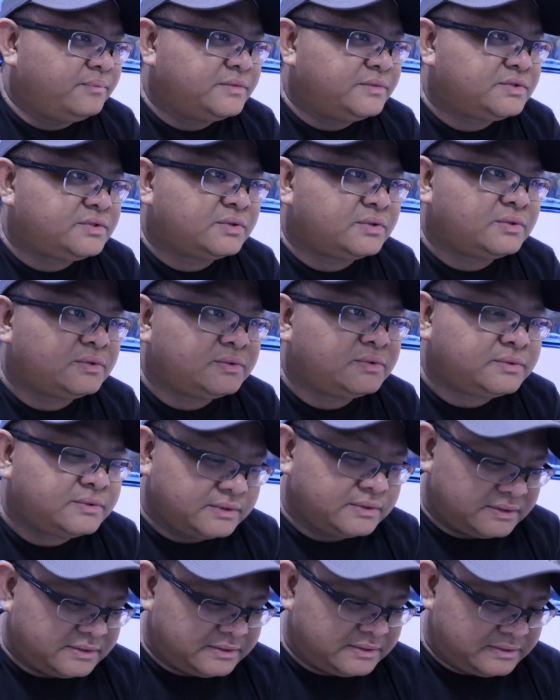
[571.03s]
So
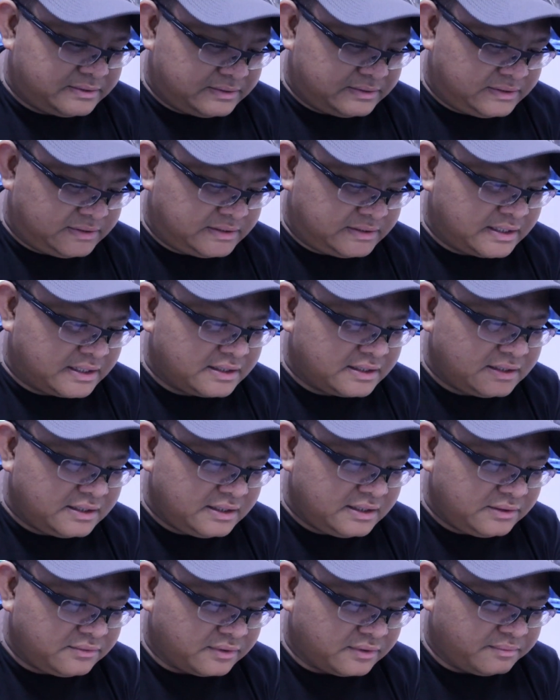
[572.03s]

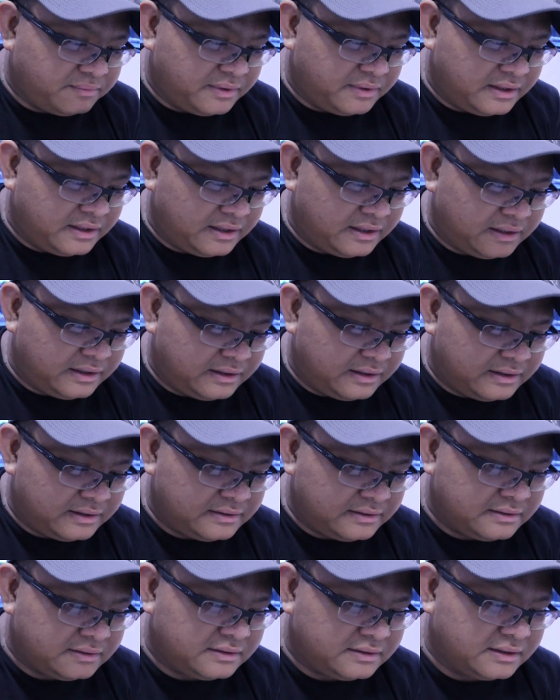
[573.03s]
secondly would be
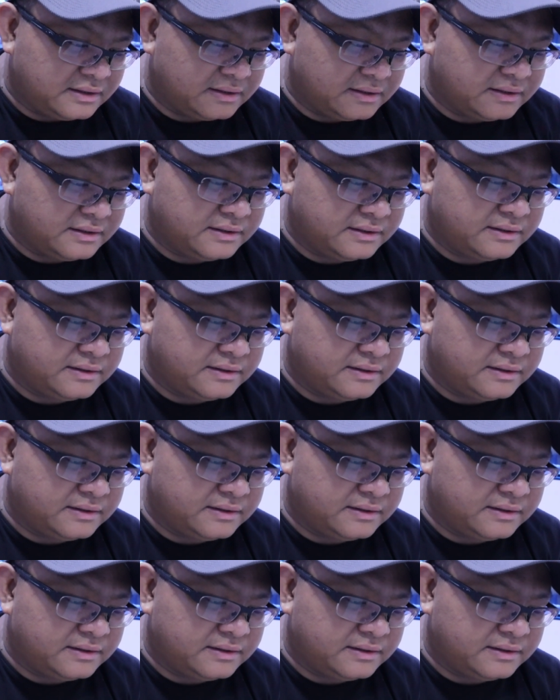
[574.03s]
the